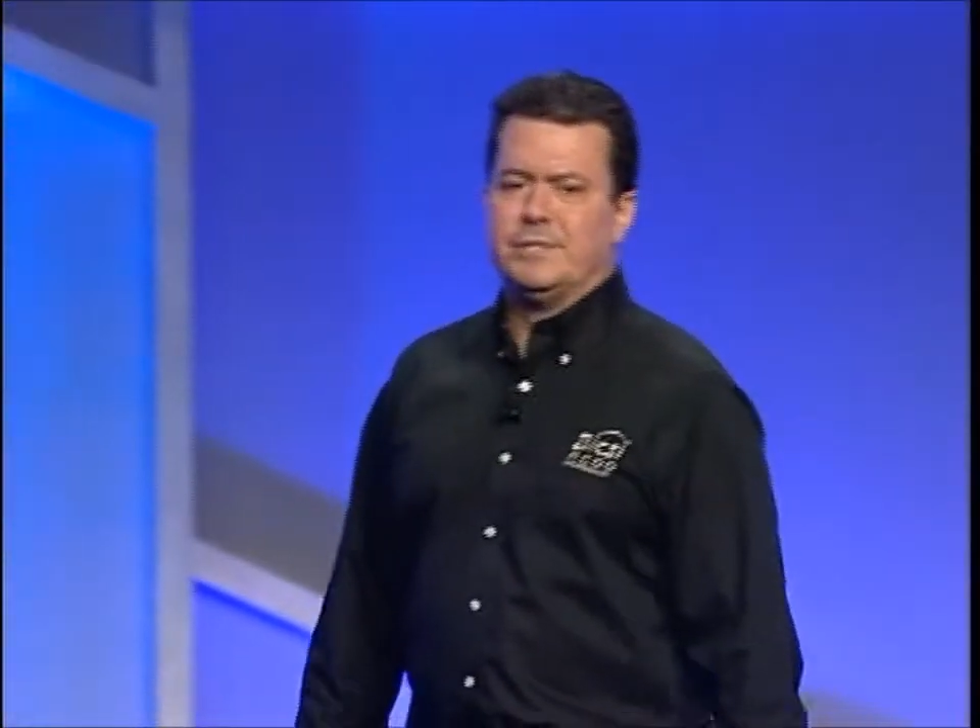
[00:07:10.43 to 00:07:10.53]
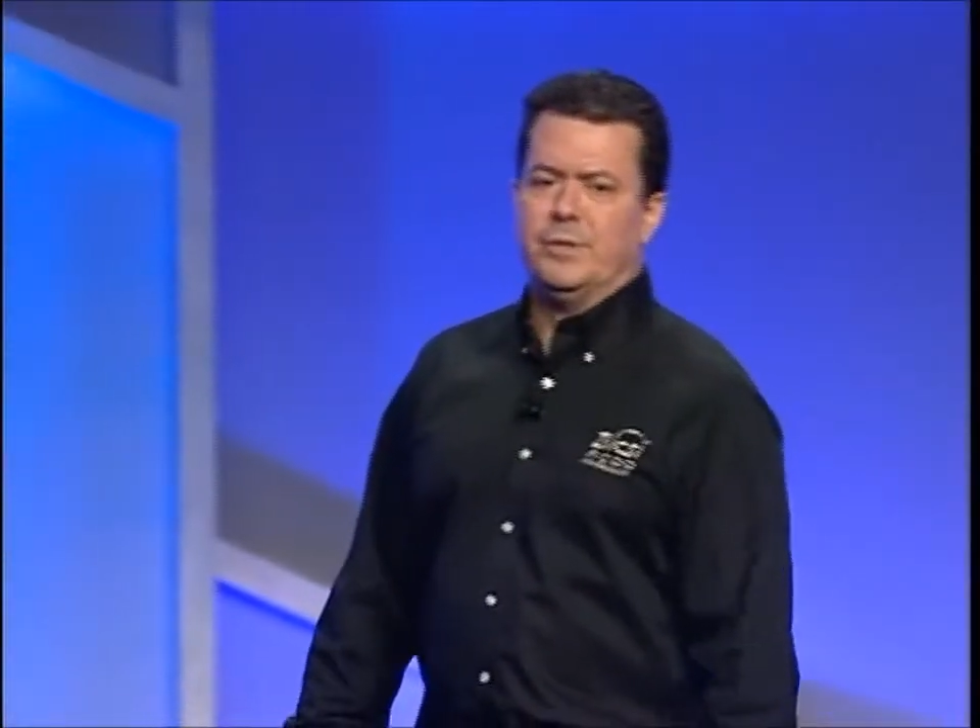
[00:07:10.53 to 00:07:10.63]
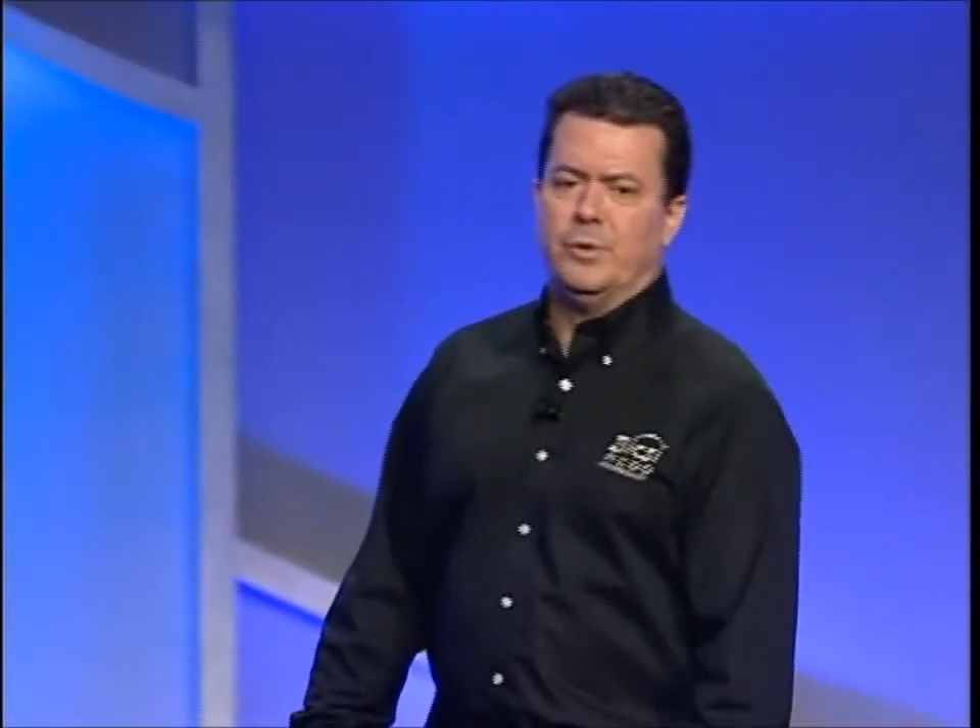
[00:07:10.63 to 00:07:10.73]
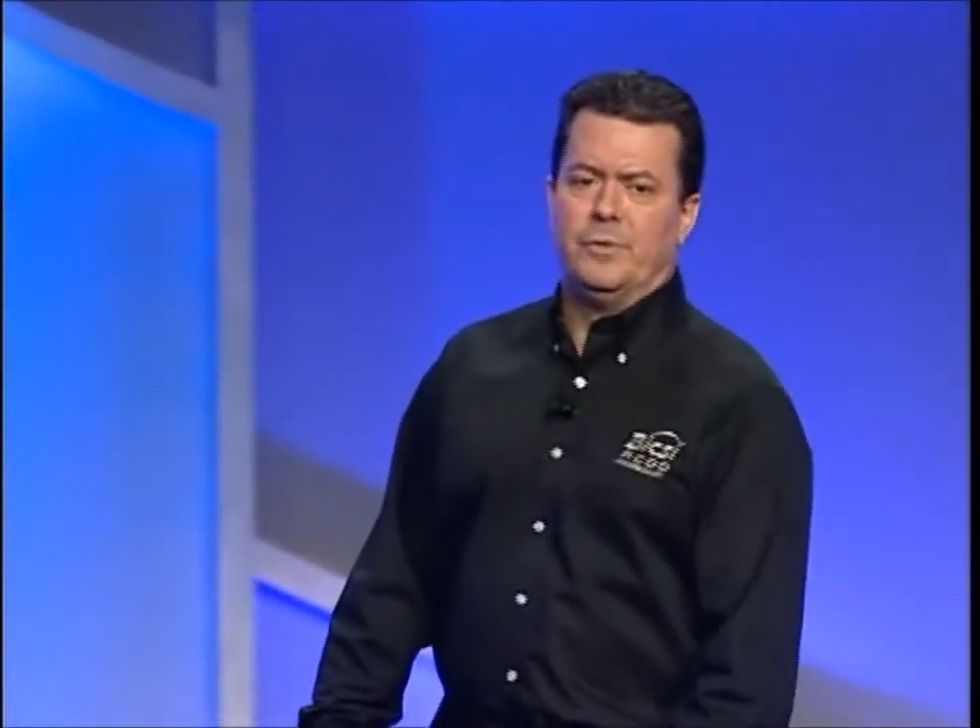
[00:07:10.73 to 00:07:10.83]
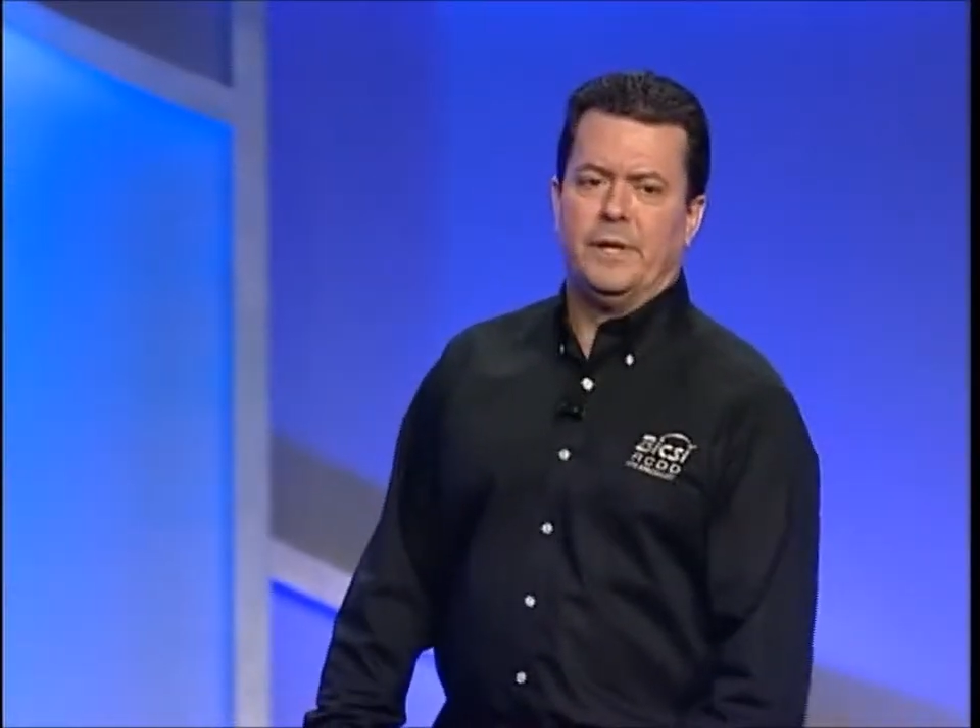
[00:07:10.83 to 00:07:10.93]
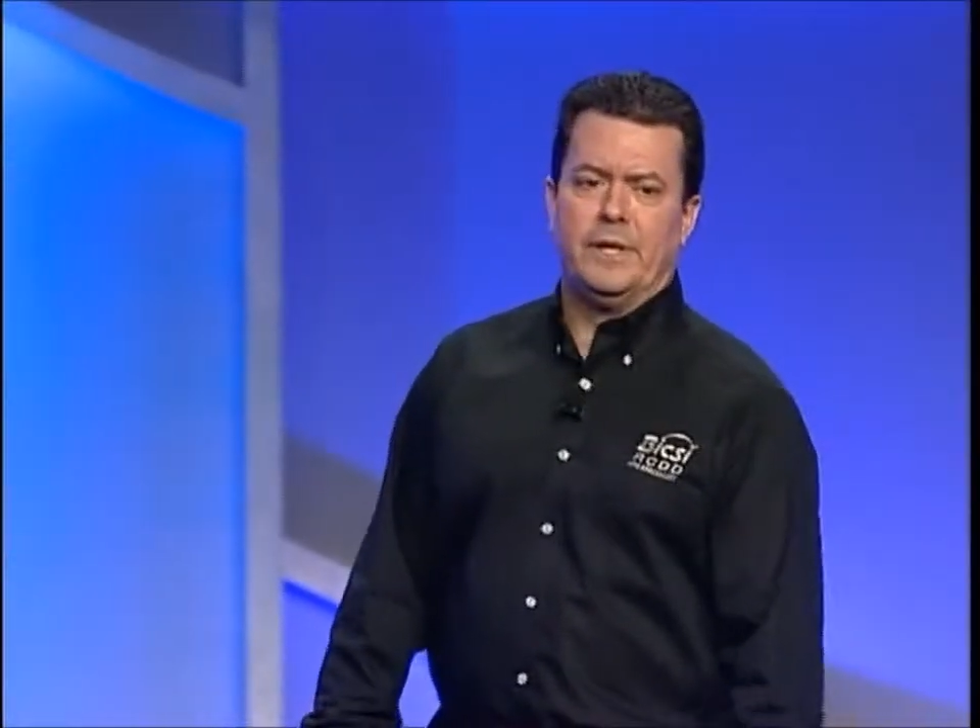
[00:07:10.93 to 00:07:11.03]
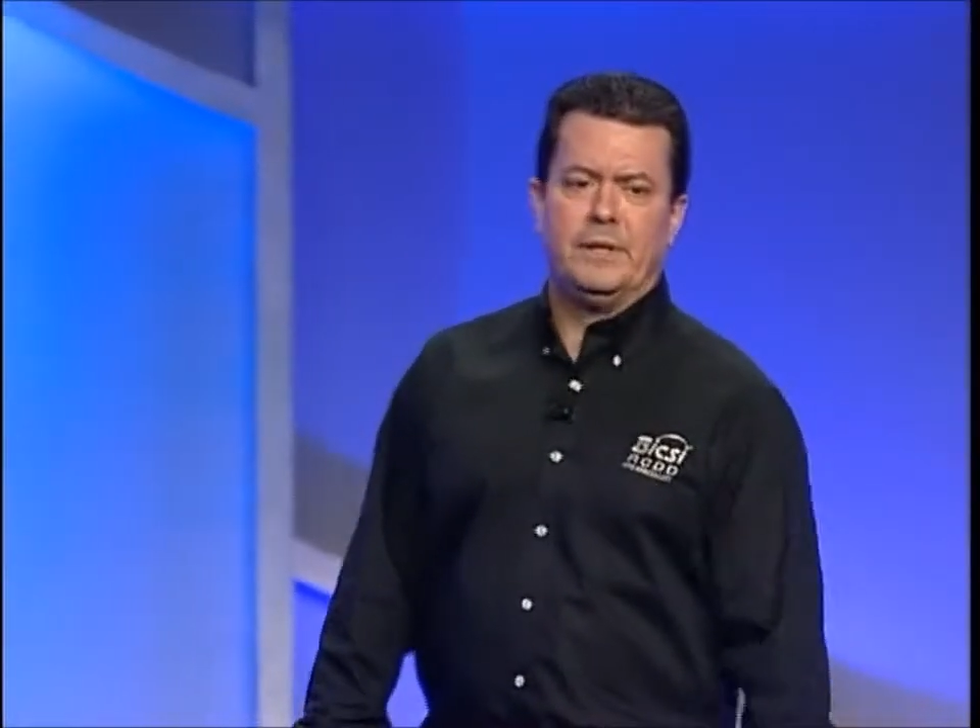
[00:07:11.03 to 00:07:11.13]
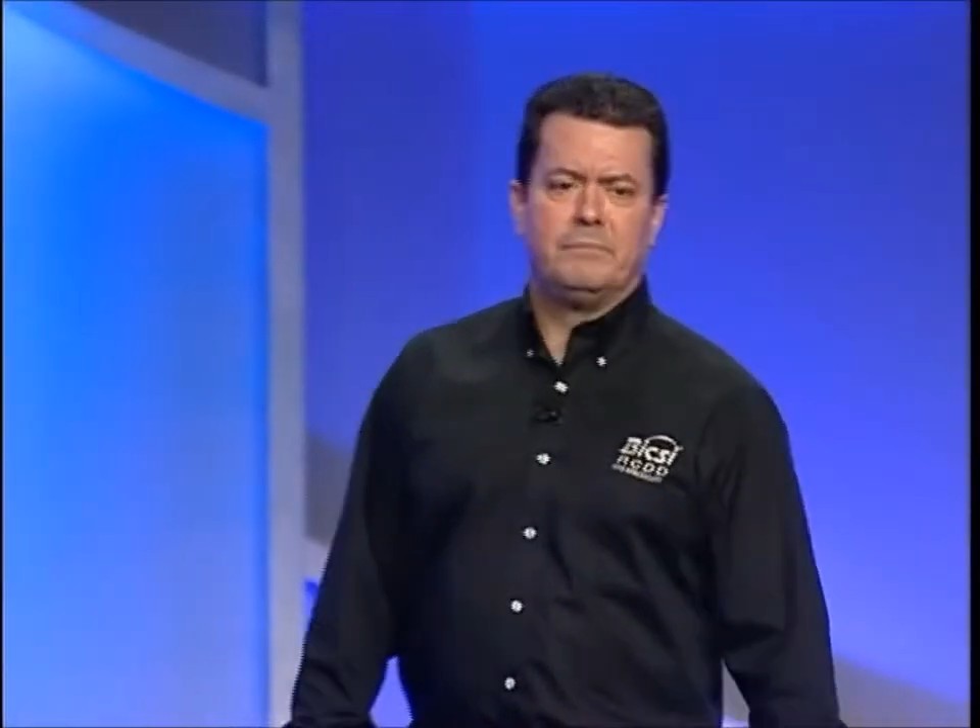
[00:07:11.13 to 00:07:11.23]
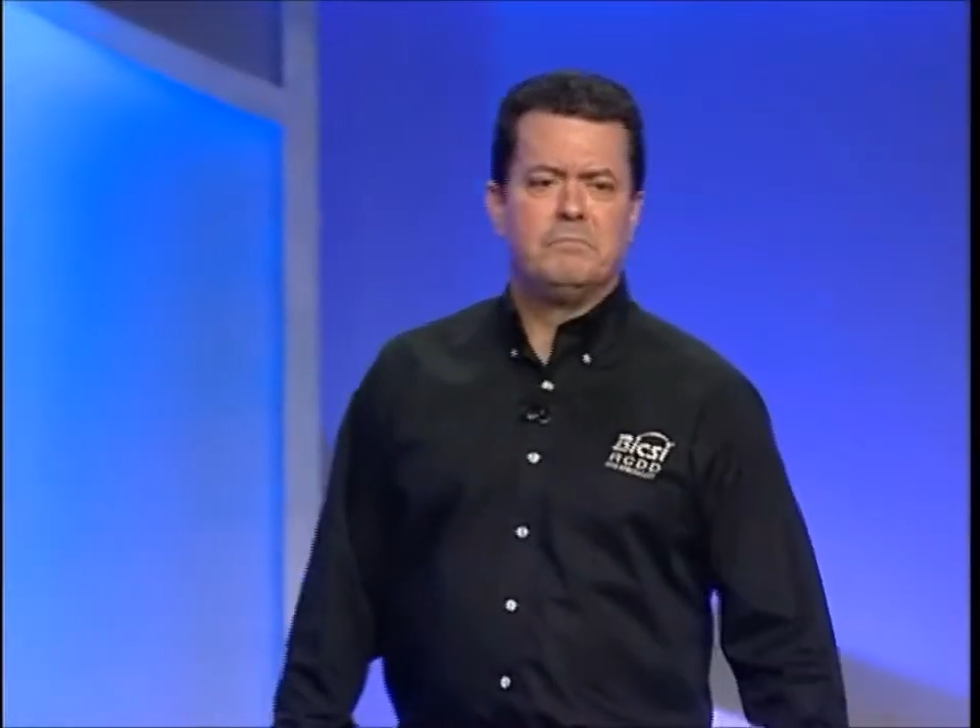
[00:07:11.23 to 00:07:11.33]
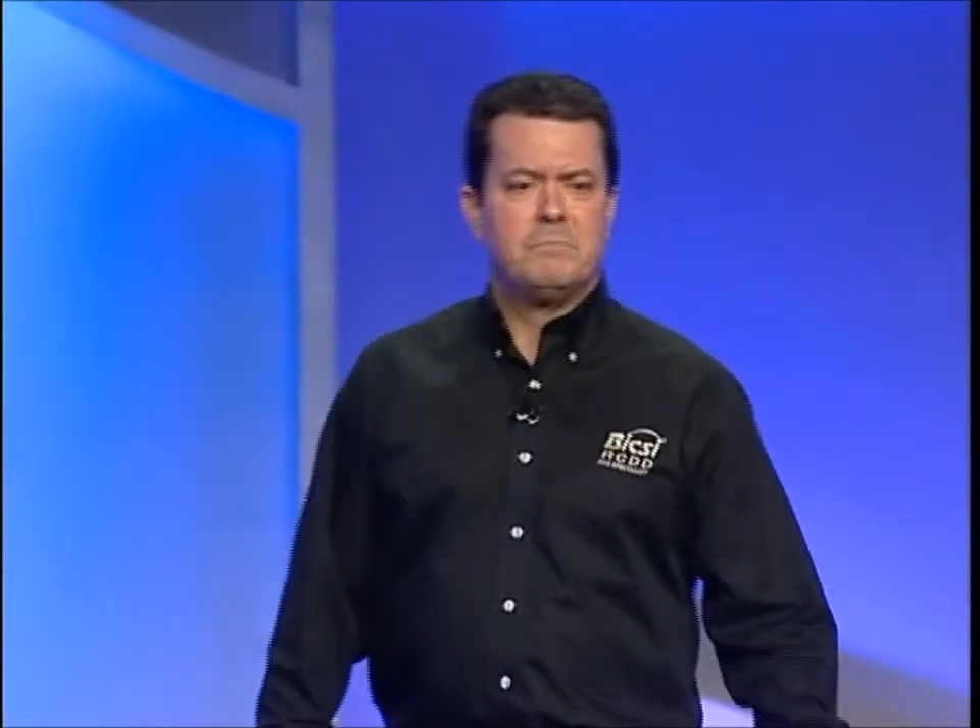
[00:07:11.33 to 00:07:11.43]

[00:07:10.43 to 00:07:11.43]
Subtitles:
to the